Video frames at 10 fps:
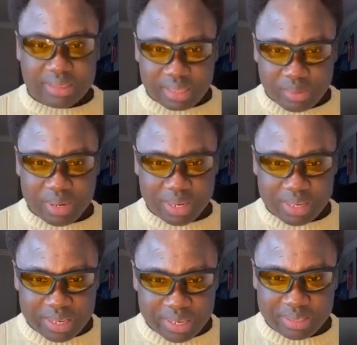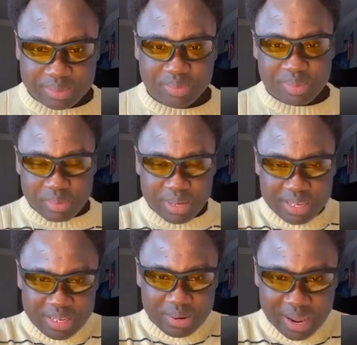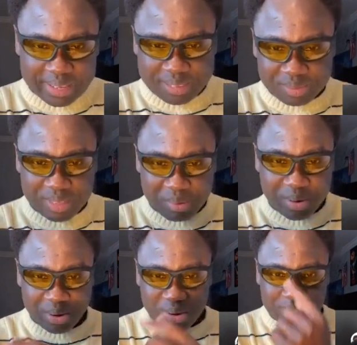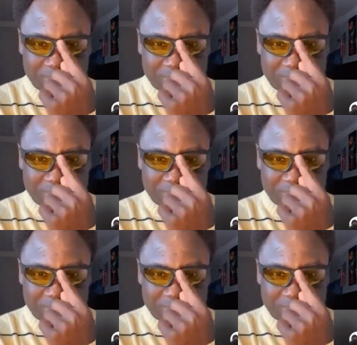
very, why? I'm your host.